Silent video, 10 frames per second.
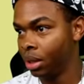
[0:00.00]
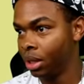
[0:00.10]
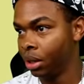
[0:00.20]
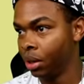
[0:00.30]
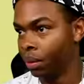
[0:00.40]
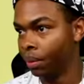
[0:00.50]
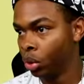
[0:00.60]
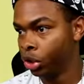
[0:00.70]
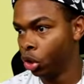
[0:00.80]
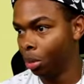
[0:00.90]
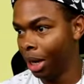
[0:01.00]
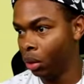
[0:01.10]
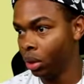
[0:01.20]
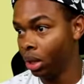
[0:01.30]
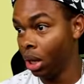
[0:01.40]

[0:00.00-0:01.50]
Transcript: There you go. What you know about?